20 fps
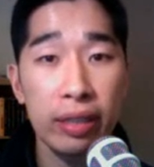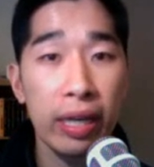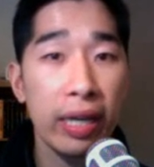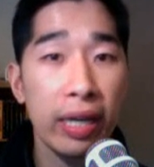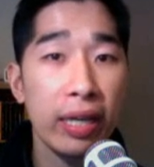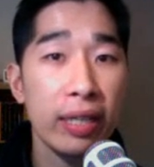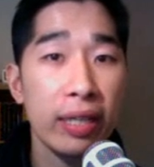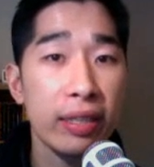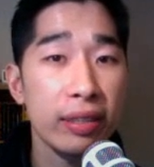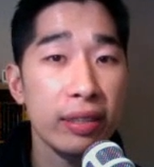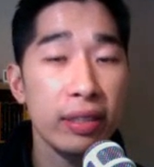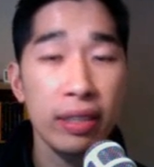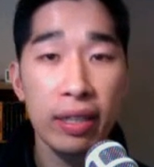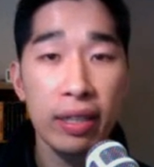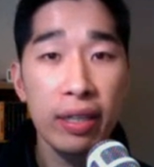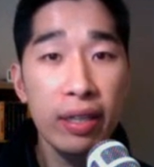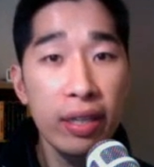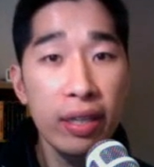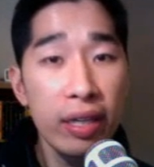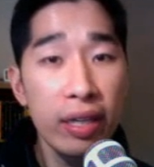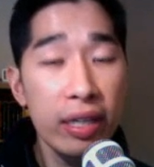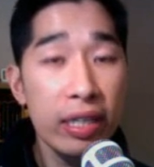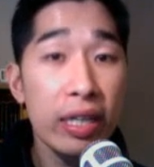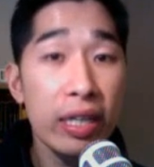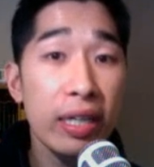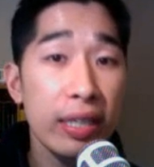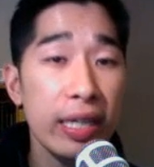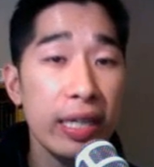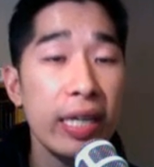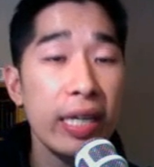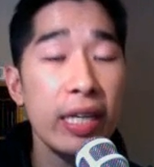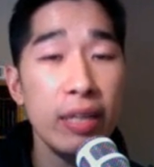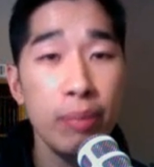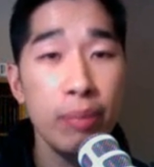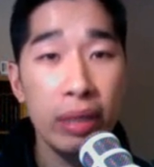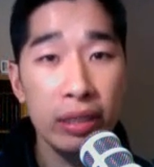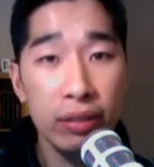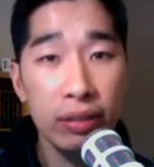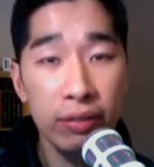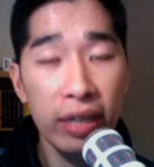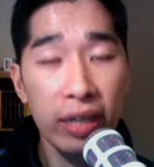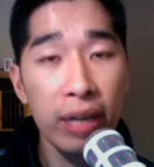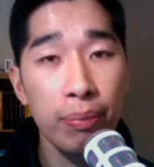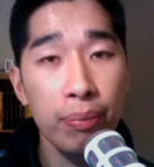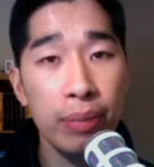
And you don't hear much of that